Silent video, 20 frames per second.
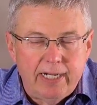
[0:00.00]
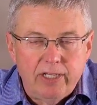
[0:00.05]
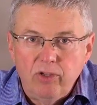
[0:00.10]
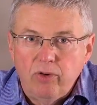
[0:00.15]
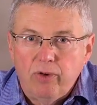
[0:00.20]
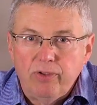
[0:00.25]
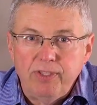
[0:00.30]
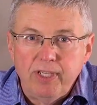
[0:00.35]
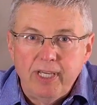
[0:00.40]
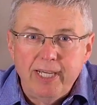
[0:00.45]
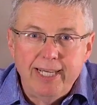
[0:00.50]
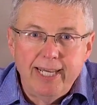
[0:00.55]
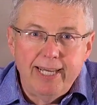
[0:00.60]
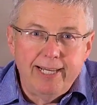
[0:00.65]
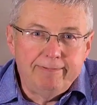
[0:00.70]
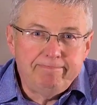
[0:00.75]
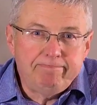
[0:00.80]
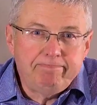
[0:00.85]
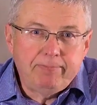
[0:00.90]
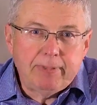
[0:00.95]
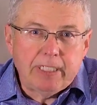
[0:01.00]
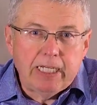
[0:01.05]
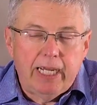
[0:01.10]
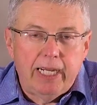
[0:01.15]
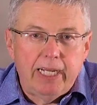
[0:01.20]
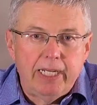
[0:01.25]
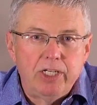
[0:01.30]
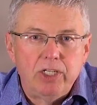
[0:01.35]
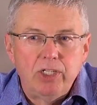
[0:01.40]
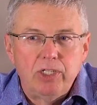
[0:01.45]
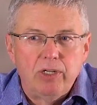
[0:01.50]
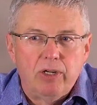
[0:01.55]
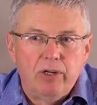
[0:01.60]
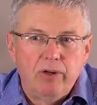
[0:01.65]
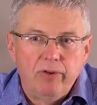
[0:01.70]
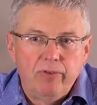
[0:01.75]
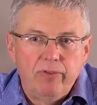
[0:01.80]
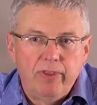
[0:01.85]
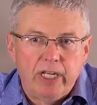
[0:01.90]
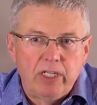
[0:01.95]
your thinking. And
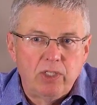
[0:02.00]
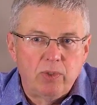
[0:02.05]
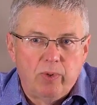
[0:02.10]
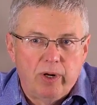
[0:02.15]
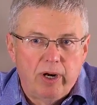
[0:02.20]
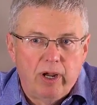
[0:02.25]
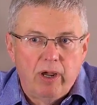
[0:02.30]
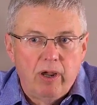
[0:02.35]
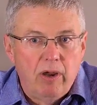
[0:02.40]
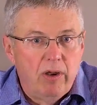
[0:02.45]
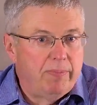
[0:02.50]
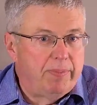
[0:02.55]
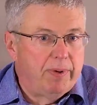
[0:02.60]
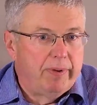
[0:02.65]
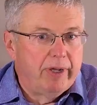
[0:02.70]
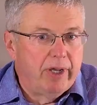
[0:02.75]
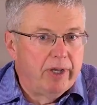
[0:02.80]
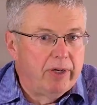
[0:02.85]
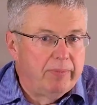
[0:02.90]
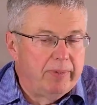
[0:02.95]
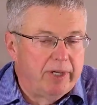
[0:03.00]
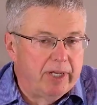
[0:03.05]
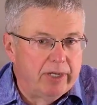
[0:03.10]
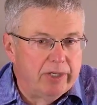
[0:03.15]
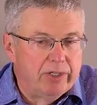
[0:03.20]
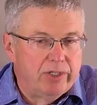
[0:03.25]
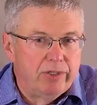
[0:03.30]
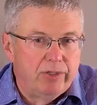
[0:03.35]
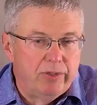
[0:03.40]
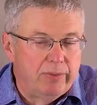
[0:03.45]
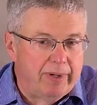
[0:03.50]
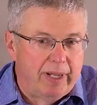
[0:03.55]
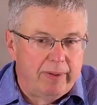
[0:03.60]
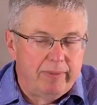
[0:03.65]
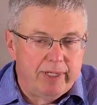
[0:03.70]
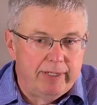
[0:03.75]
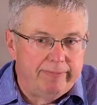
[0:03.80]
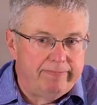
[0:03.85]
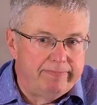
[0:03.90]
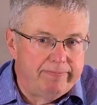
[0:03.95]
so that's what I hope I'm going to be able to do.
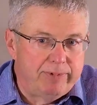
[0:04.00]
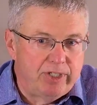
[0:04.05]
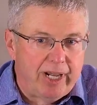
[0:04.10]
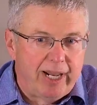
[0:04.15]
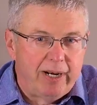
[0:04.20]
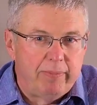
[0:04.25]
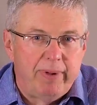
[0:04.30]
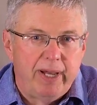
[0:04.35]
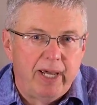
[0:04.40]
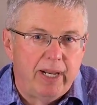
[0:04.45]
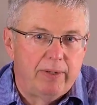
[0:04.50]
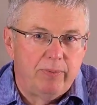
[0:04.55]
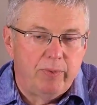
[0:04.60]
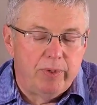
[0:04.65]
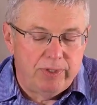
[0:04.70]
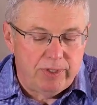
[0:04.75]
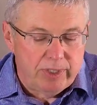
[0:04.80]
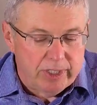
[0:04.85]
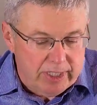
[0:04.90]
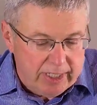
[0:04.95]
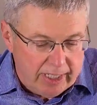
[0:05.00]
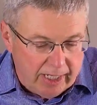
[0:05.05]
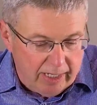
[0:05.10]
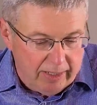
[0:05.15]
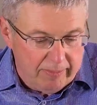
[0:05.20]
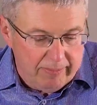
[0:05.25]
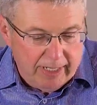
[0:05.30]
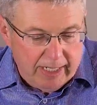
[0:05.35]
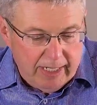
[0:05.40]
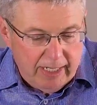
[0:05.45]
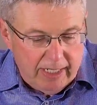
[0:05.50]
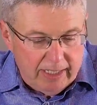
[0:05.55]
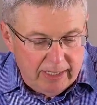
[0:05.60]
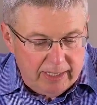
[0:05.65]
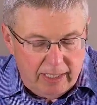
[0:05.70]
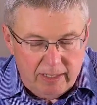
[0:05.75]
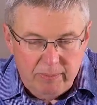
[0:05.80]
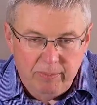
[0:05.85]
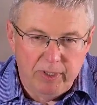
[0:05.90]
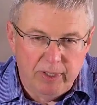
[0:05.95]
Maybe chat about it with your team.
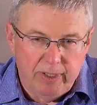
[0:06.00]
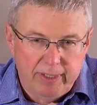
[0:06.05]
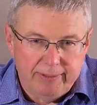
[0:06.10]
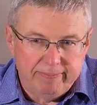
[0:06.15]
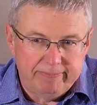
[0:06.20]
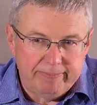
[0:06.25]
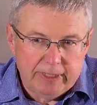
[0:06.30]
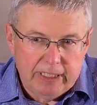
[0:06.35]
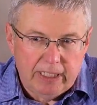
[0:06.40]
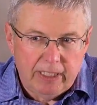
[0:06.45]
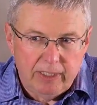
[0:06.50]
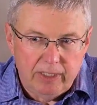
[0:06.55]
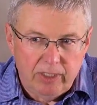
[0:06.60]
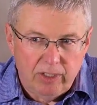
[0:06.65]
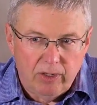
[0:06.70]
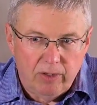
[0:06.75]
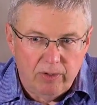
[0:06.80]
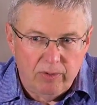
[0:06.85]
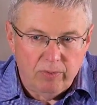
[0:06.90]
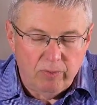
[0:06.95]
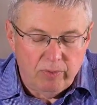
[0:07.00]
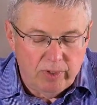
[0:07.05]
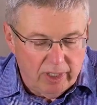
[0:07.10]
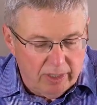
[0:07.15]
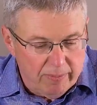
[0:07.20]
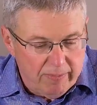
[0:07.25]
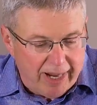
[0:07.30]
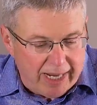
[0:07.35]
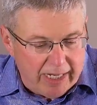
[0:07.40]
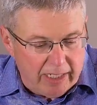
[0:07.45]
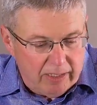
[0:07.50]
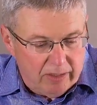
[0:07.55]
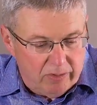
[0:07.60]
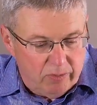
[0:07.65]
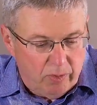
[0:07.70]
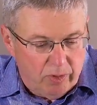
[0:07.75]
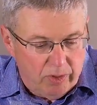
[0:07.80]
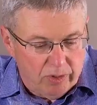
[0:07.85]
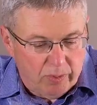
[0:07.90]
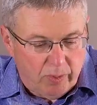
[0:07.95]
That'd be, really make it
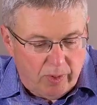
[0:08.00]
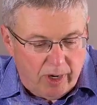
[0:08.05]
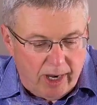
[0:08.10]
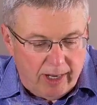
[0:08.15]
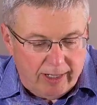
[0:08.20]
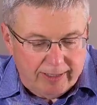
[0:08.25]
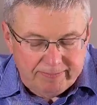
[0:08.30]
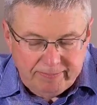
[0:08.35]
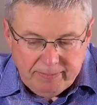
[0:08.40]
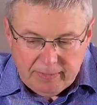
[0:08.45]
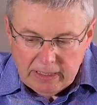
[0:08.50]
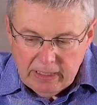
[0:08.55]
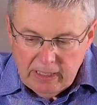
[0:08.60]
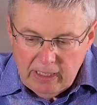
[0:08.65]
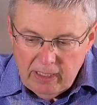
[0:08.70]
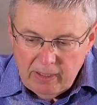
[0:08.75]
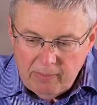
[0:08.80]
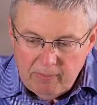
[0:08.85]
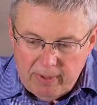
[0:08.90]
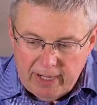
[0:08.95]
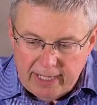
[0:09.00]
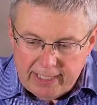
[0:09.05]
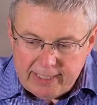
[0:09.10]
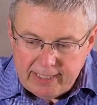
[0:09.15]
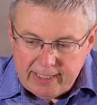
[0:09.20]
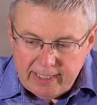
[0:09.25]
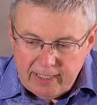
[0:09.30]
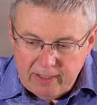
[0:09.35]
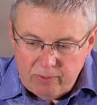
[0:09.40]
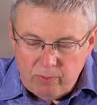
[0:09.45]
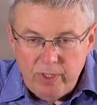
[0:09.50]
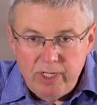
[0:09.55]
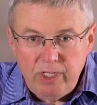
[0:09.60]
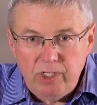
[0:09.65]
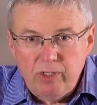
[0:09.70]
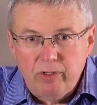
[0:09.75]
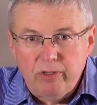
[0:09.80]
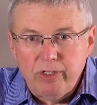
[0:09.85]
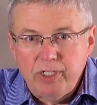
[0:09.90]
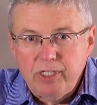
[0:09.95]
worthwhile. But
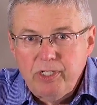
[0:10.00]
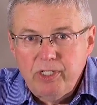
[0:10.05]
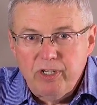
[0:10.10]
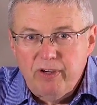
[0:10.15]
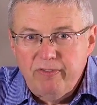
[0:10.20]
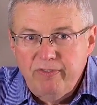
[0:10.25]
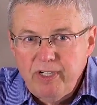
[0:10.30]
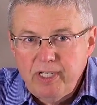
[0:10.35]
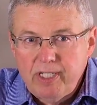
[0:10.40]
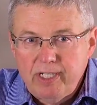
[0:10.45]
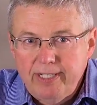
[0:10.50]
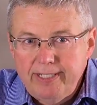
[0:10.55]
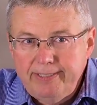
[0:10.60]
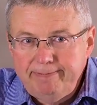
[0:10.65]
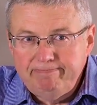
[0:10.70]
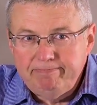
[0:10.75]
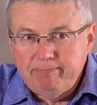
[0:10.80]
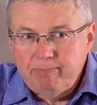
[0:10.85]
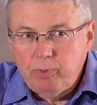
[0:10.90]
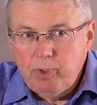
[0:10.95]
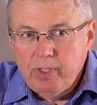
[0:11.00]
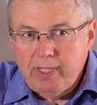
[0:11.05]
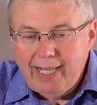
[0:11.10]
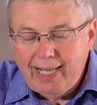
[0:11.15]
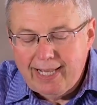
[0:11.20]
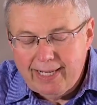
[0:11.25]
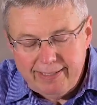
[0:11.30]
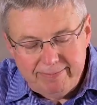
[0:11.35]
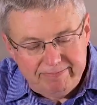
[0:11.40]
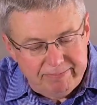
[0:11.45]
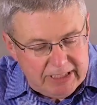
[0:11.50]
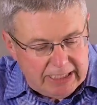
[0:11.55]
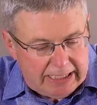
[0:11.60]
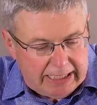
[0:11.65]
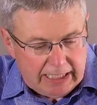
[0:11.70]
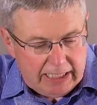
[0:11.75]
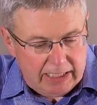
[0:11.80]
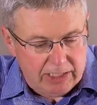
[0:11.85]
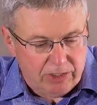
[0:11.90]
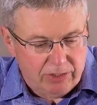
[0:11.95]
resources, obviously, without it, you
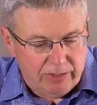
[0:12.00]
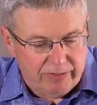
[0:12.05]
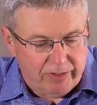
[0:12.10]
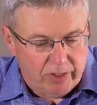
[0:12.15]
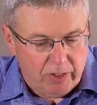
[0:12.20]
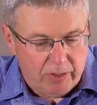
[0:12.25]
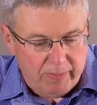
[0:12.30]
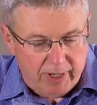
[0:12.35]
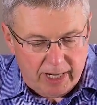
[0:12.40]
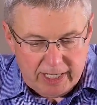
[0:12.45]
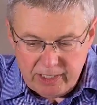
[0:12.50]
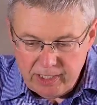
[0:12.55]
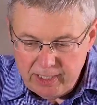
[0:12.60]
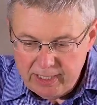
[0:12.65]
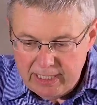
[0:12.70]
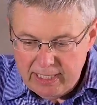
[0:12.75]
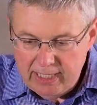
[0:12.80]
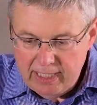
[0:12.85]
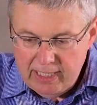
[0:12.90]
can't do very much.